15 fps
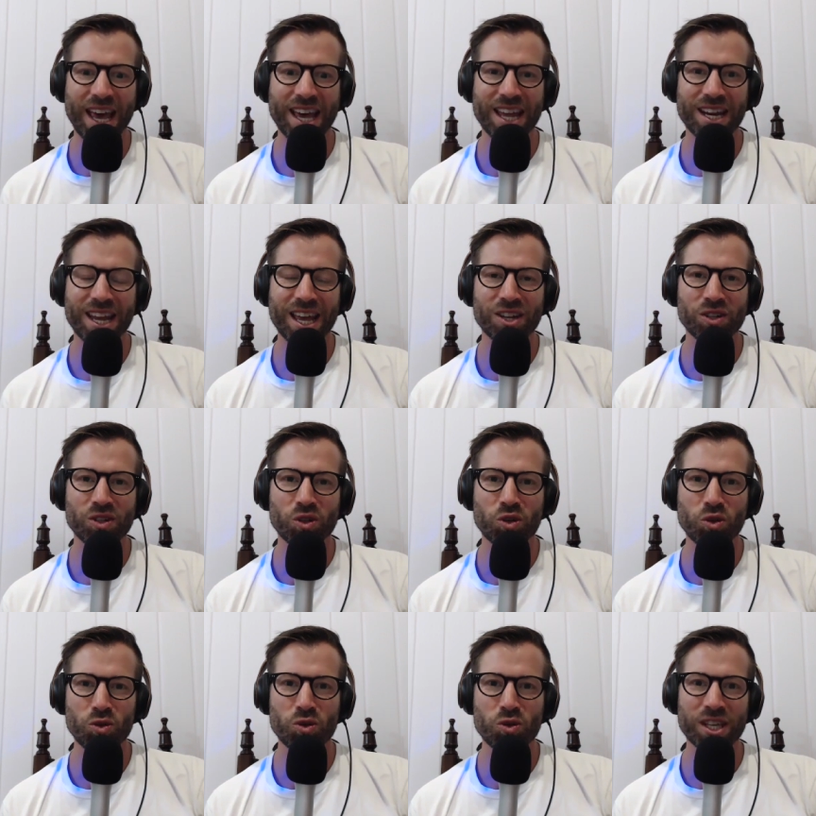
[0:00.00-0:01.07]
And and
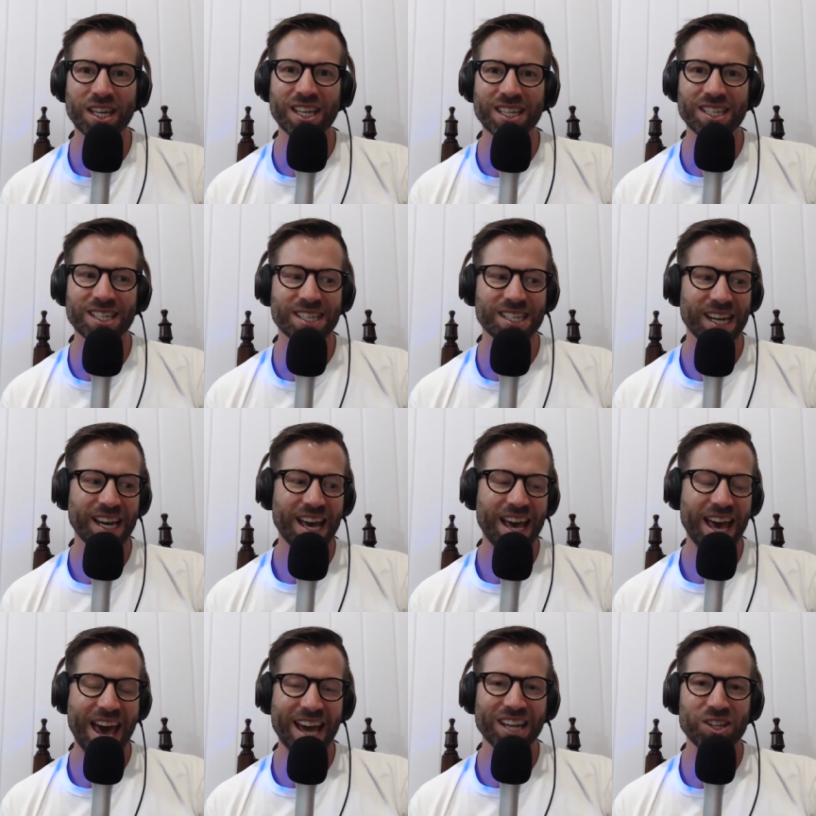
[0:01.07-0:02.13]
do things
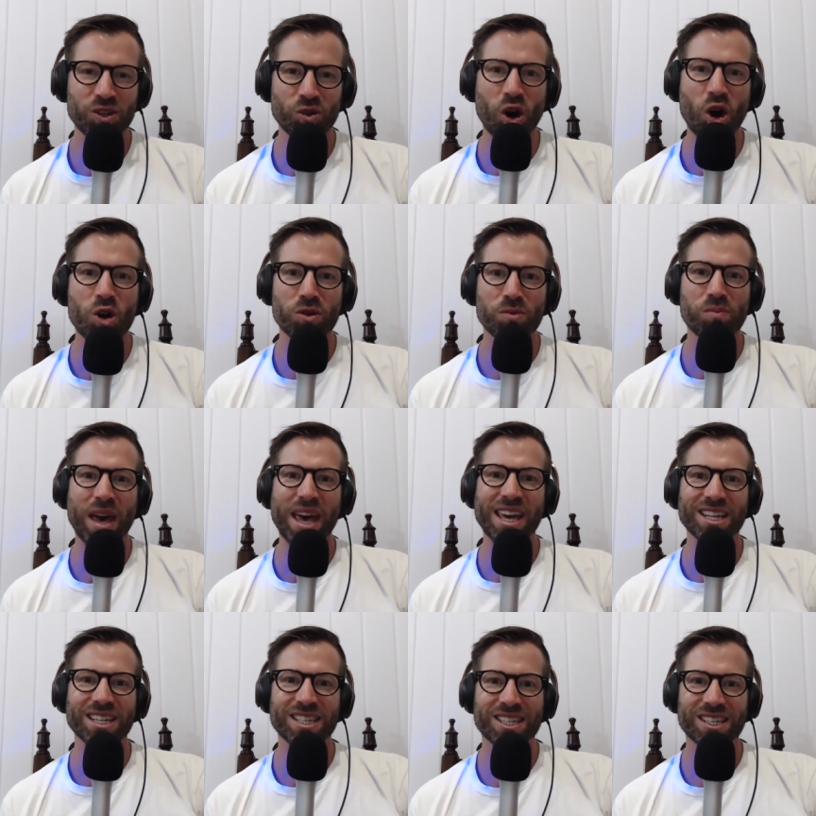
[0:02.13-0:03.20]
at your own
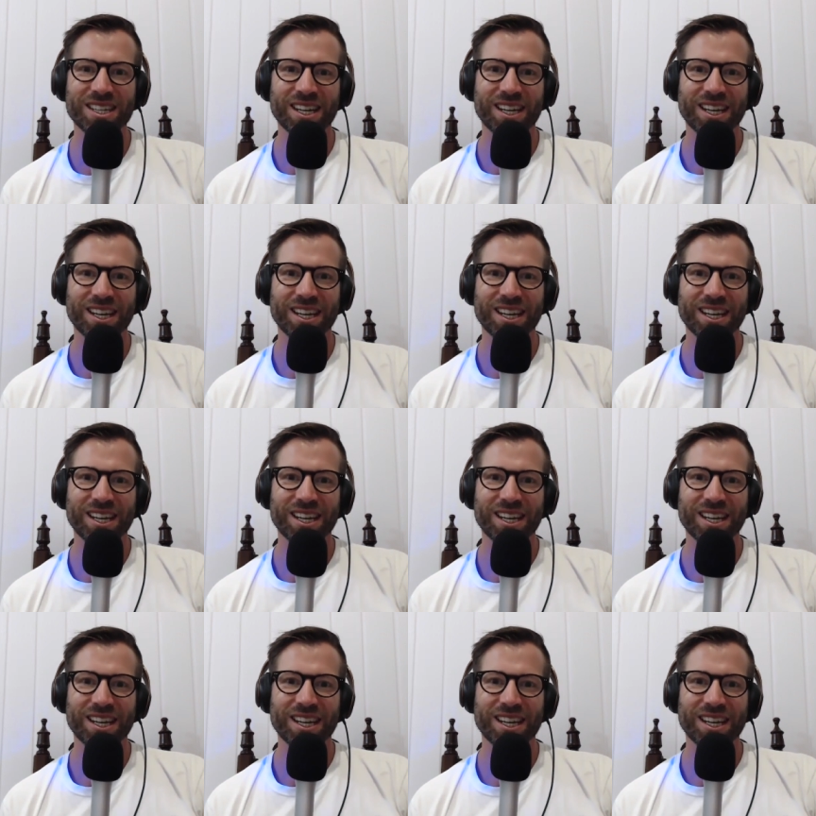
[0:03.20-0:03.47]
pace.